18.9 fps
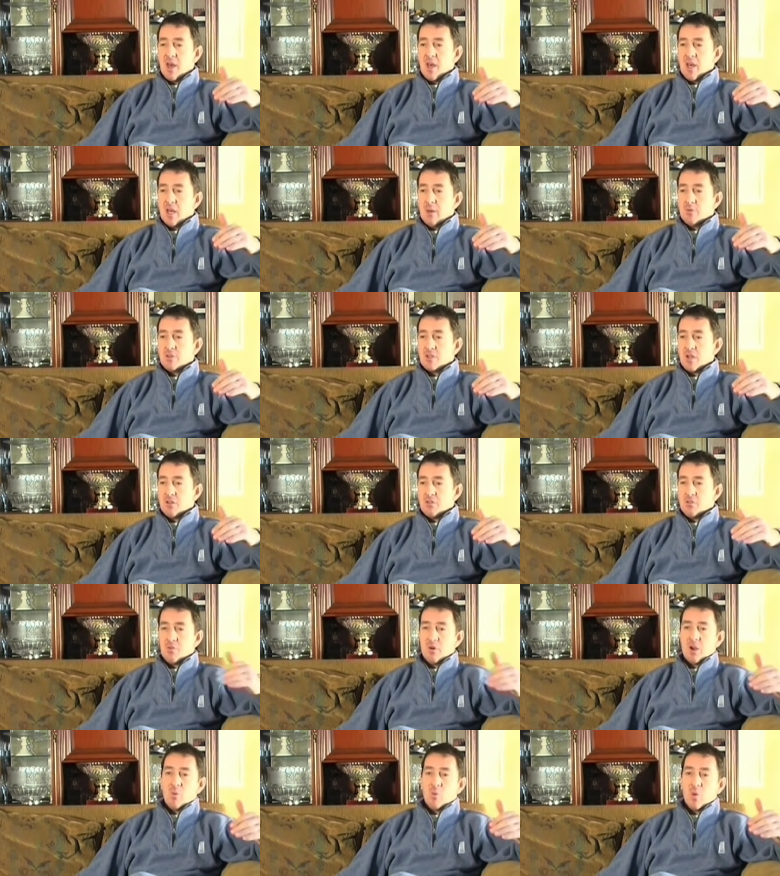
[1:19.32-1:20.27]
it was either
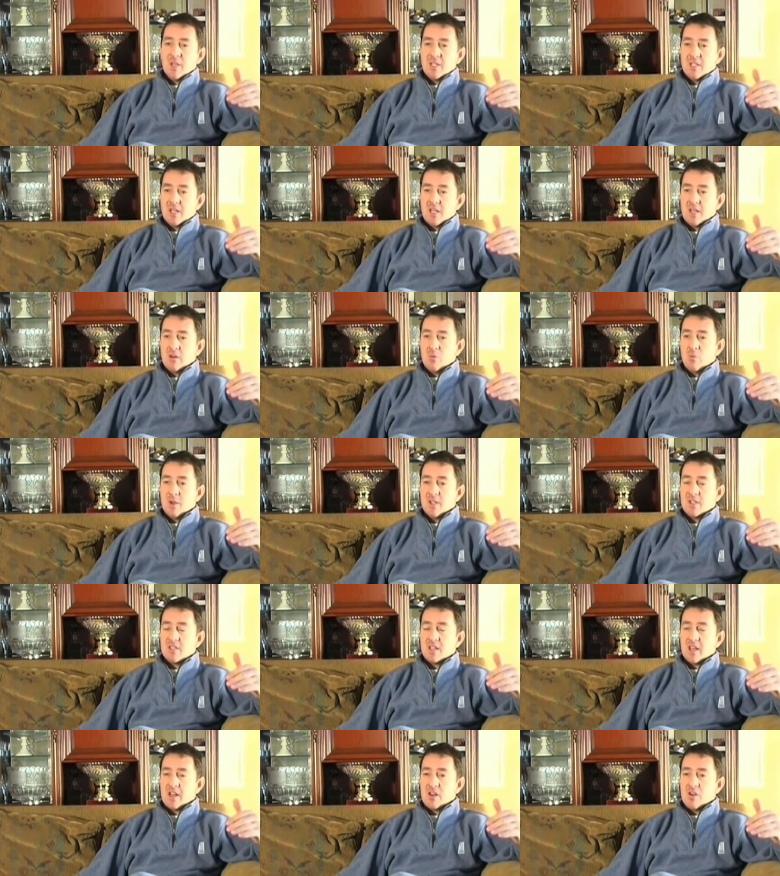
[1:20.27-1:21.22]
right, wait here and wait
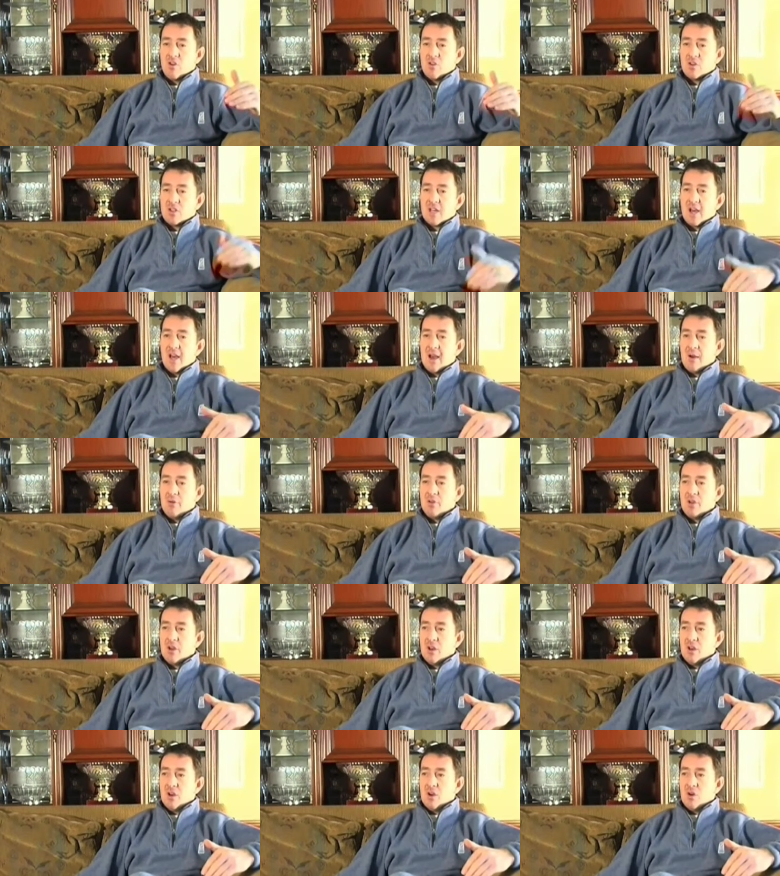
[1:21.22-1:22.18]
to get knocked down,
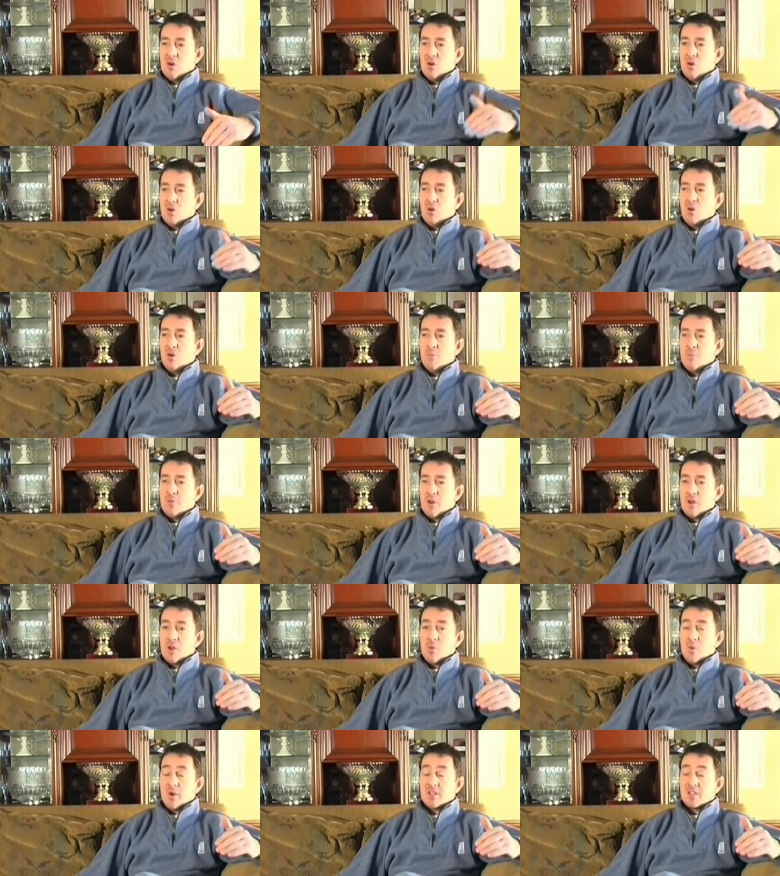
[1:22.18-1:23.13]
or the
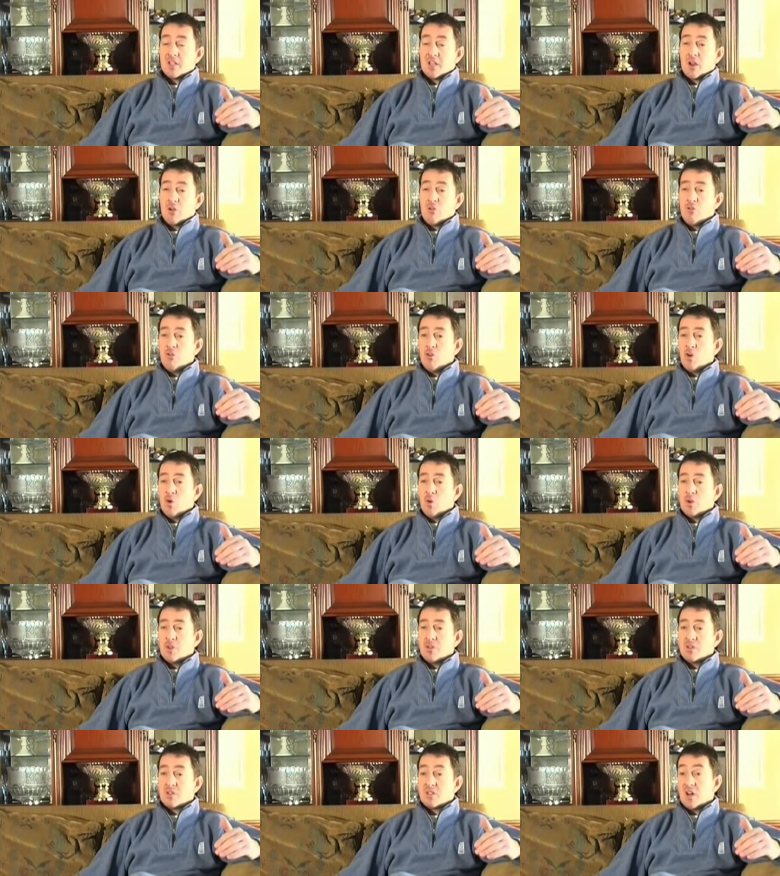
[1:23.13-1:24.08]
only way to go forward
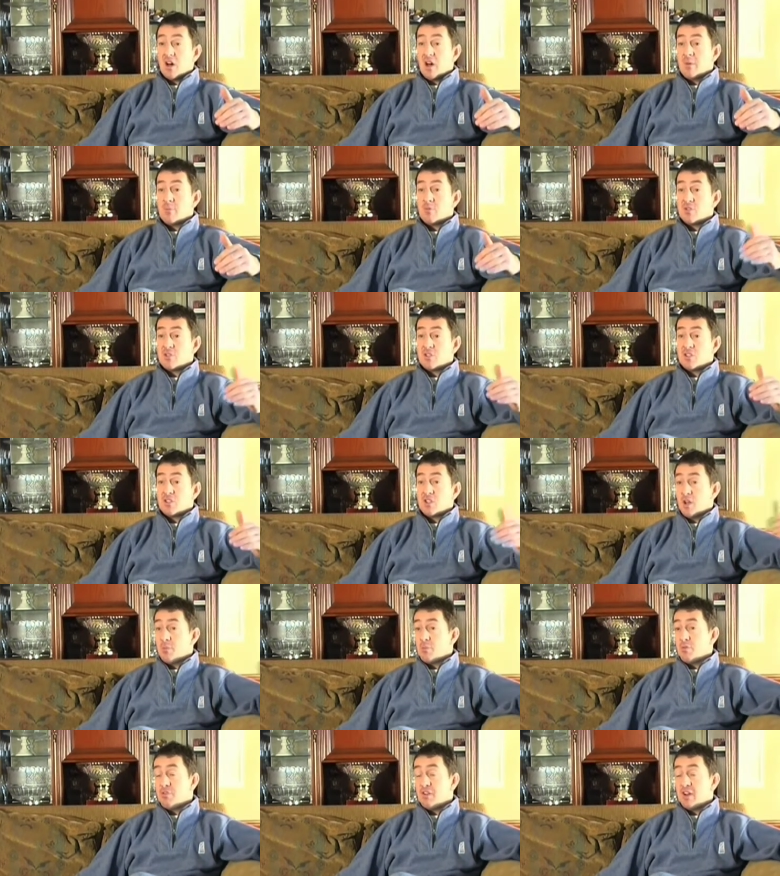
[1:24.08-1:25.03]
at the time was to
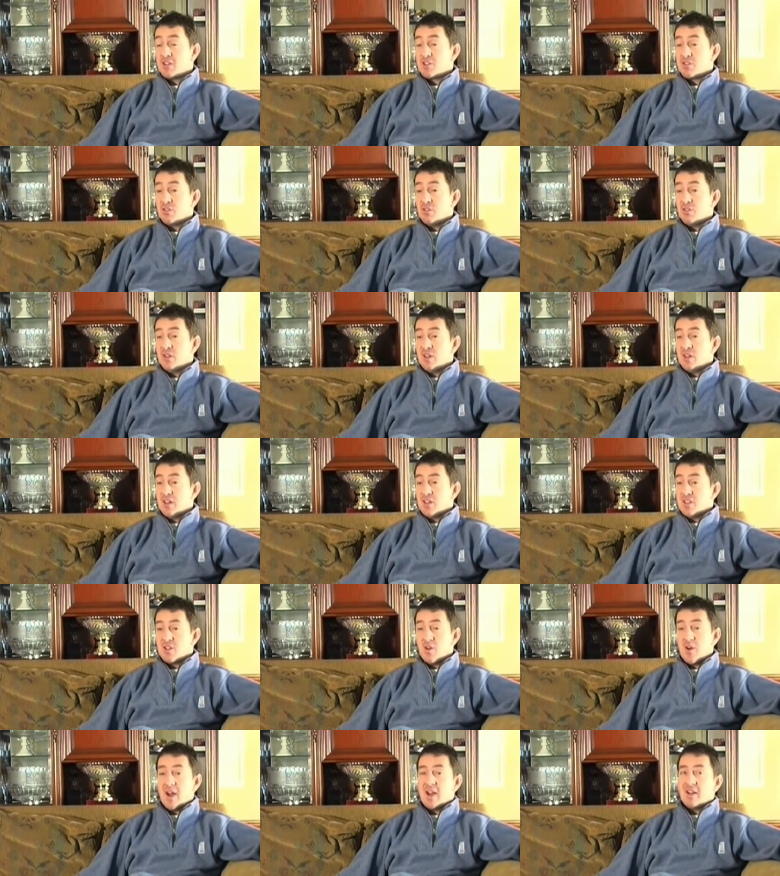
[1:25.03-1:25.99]
turn professional.
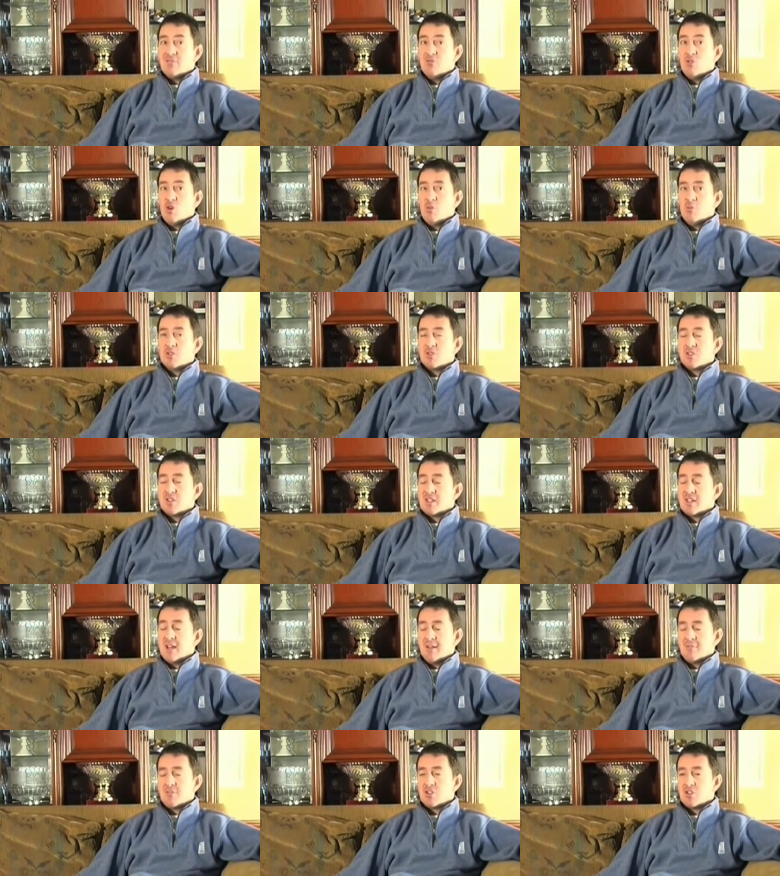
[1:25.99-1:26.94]
So I almost didn't
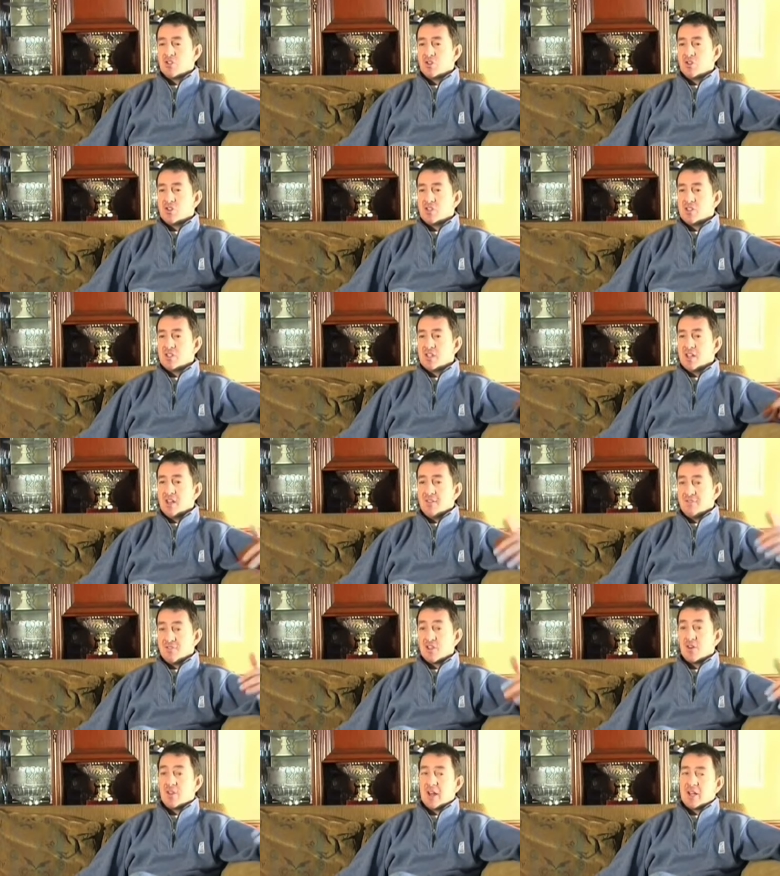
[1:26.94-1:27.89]
have a choice.
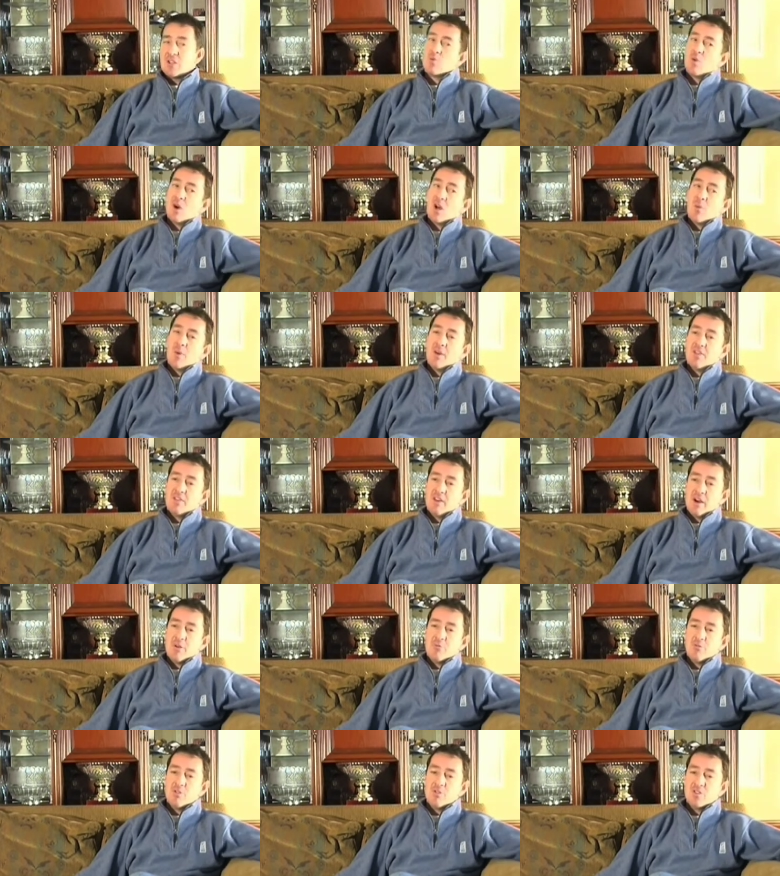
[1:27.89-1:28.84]
So that's why I went
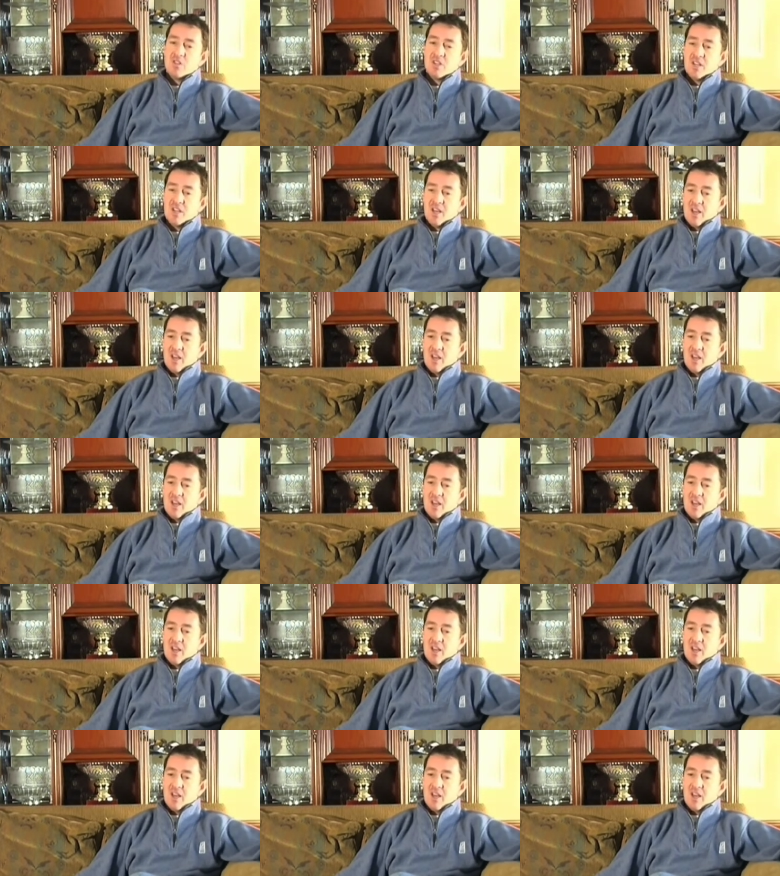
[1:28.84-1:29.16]
that route.